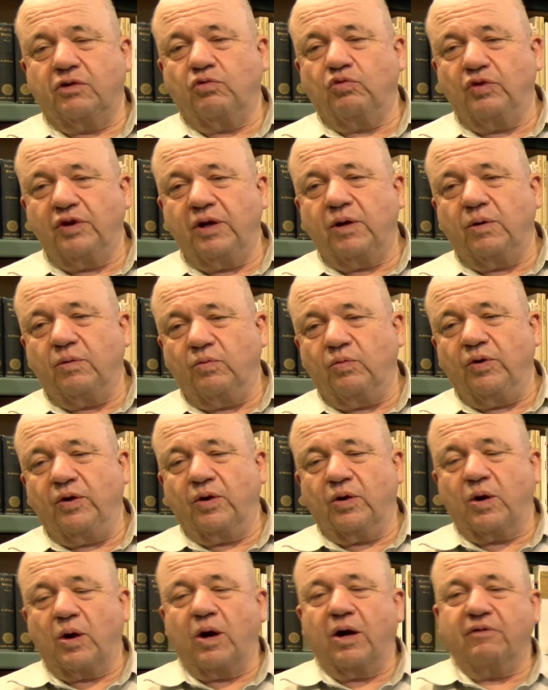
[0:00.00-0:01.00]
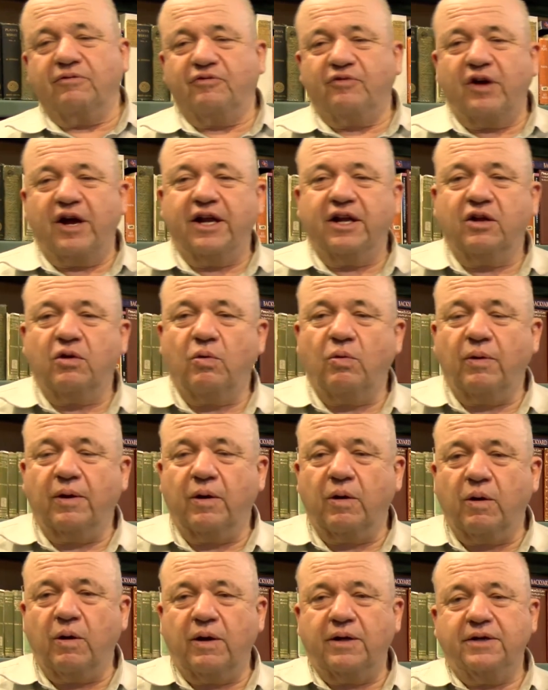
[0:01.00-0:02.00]
a rear guard fight
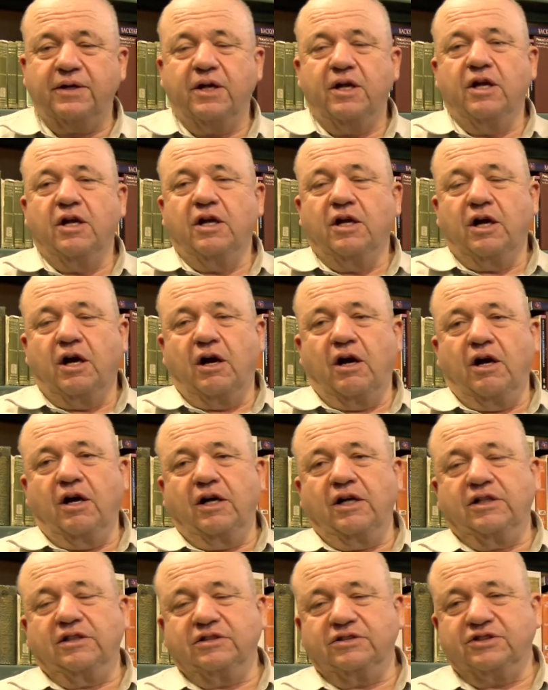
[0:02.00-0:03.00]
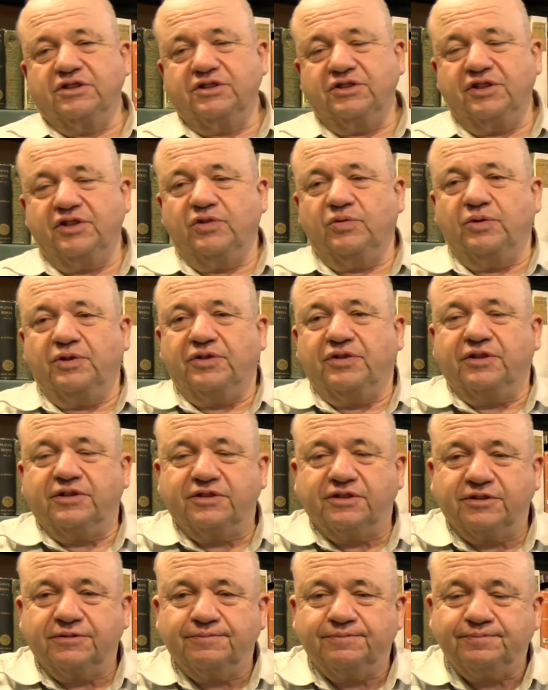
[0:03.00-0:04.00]
going on to deal with
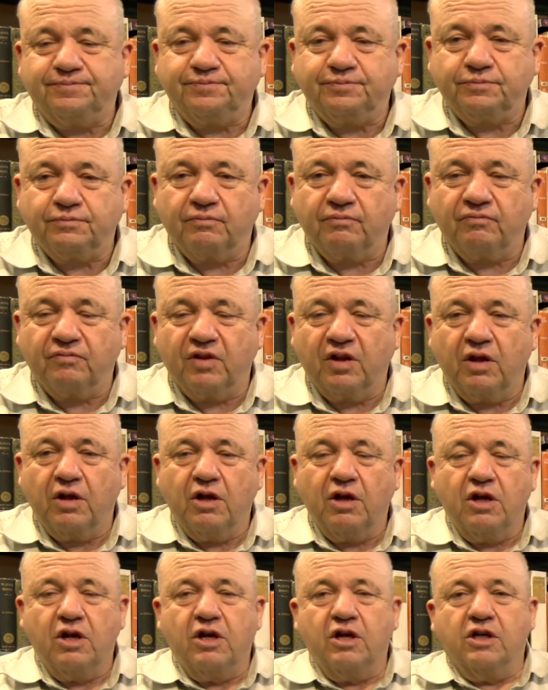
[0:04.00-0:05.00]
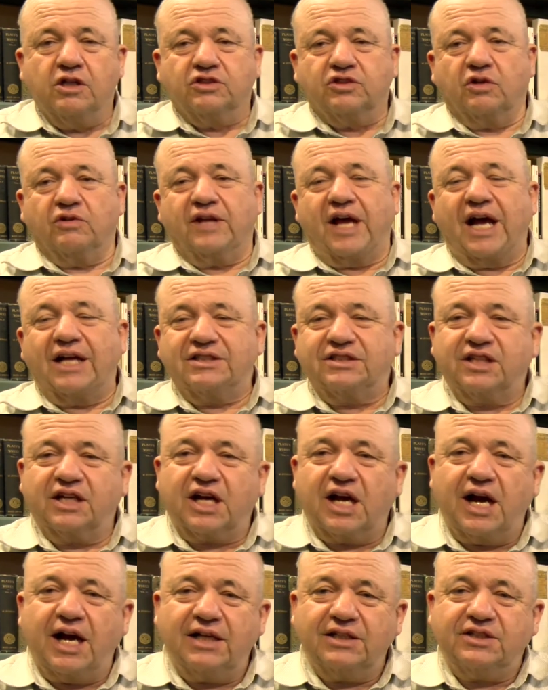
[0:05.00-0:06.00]
this. So that's the
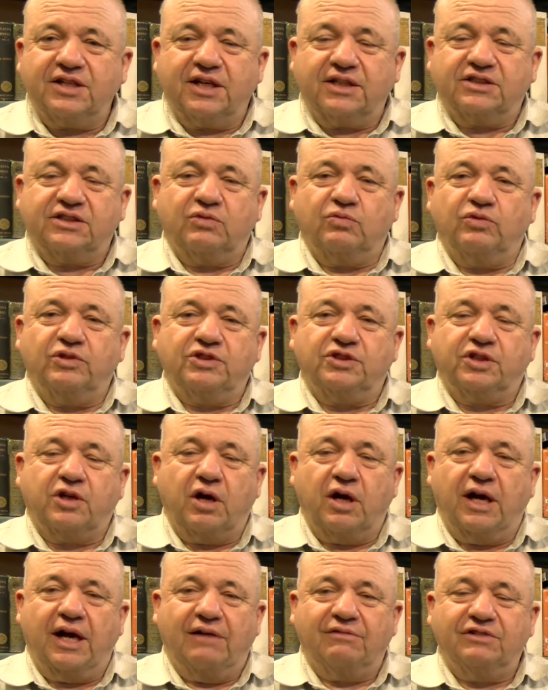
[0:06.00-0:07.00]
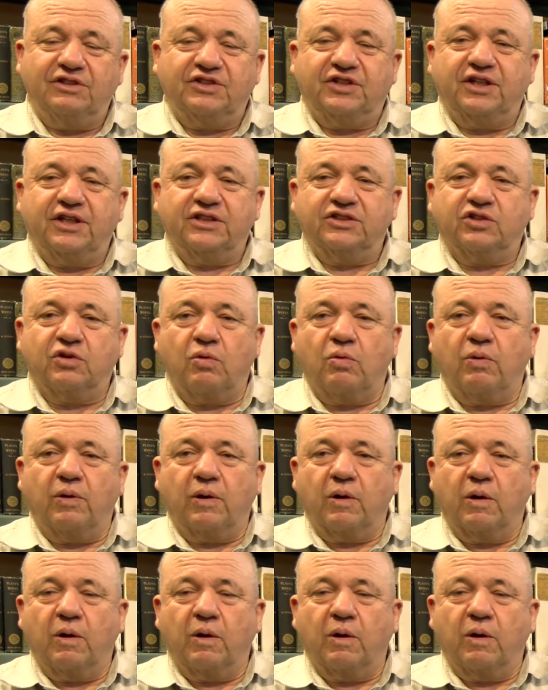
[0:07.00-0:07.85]
context in which everything is going